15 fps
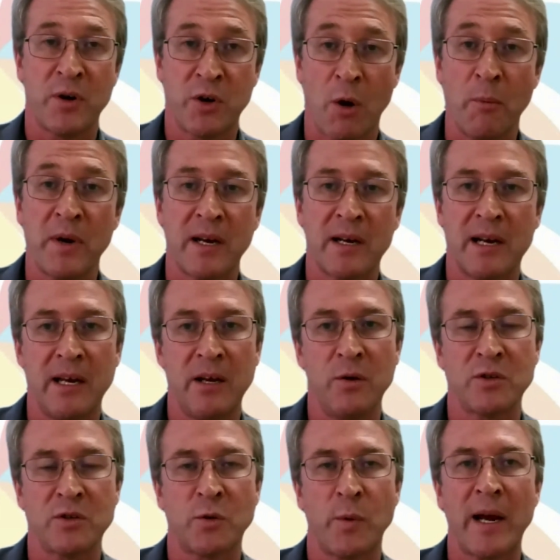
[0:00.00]
they
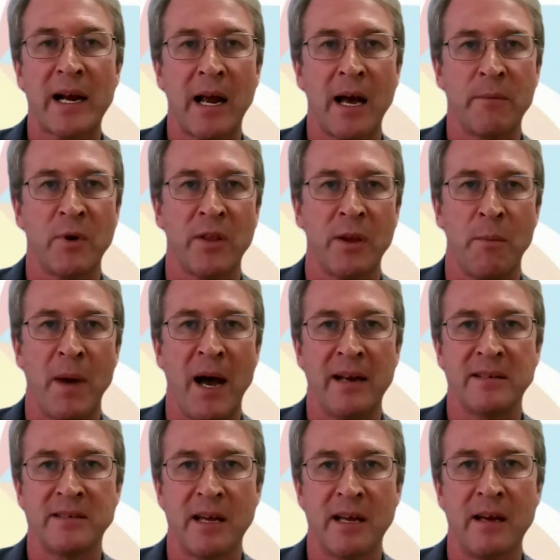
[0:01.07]
predominantly use quicklime
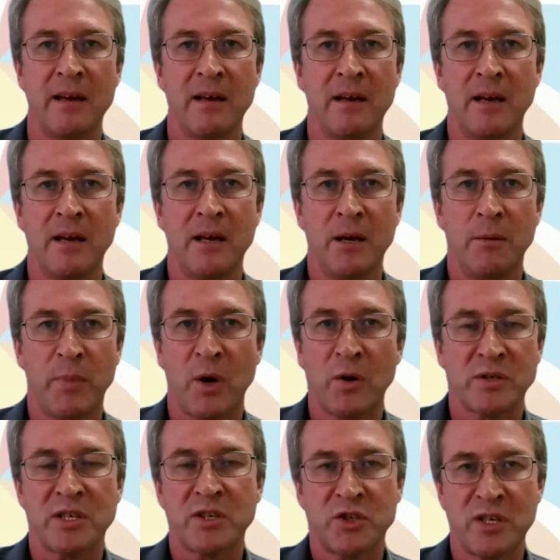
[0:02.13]
on the mines there
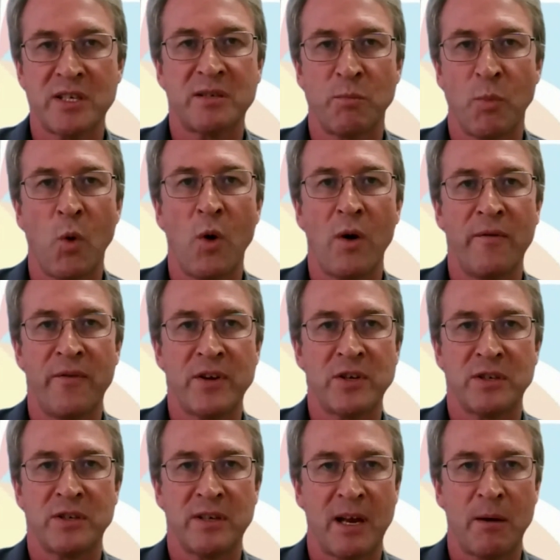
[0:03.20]
because it's just
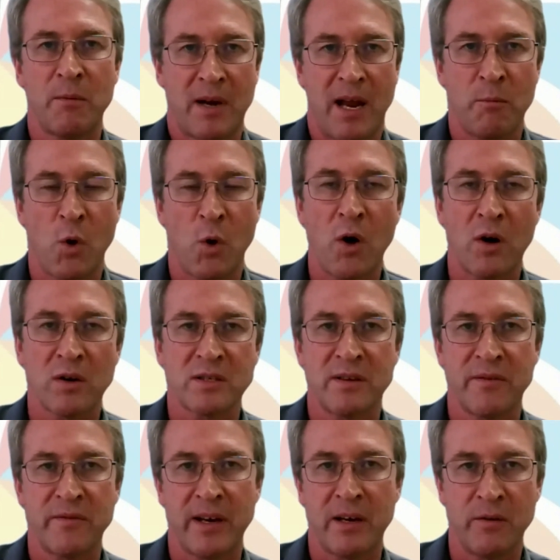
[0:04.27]
more efficient and
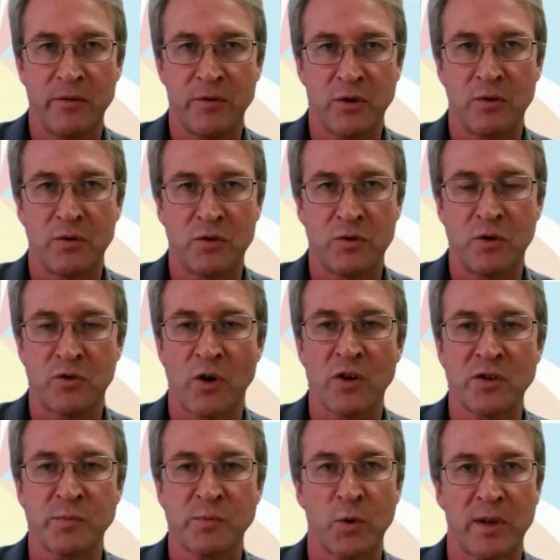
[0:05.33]
more cost effective
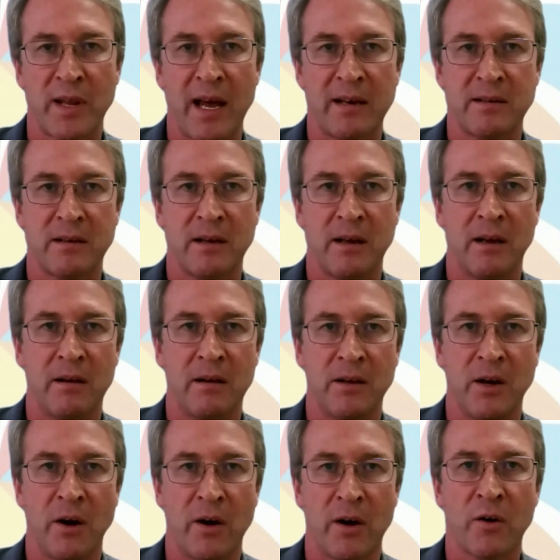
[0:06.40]
to transport that,
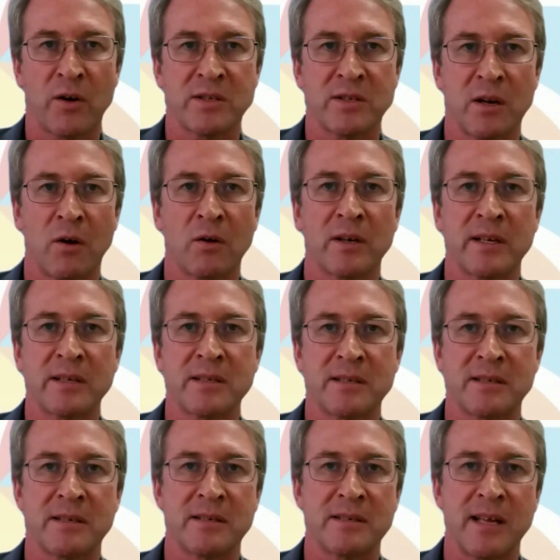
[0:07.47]
across the
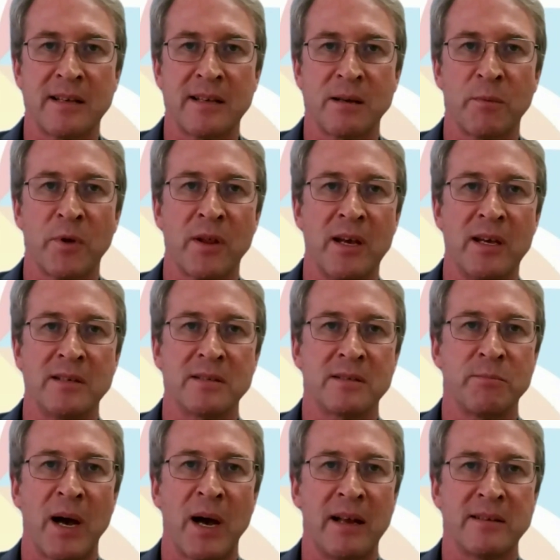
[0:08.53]
long distances that some of
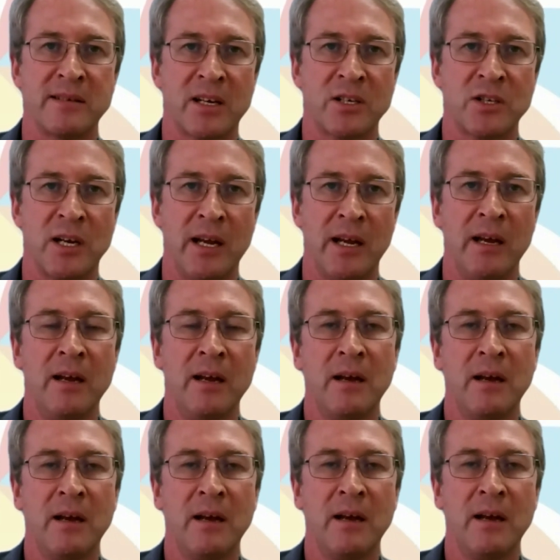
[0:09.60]
these mines
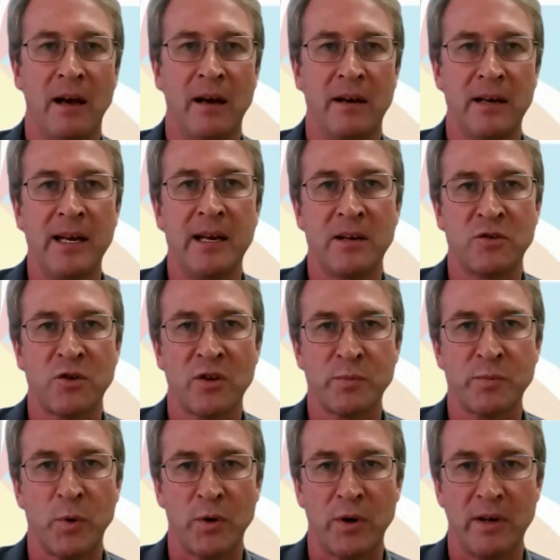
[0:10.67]
actually need
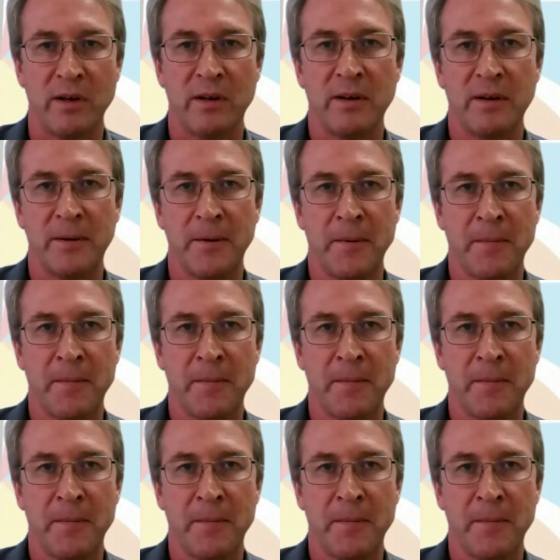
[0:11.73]
it transported.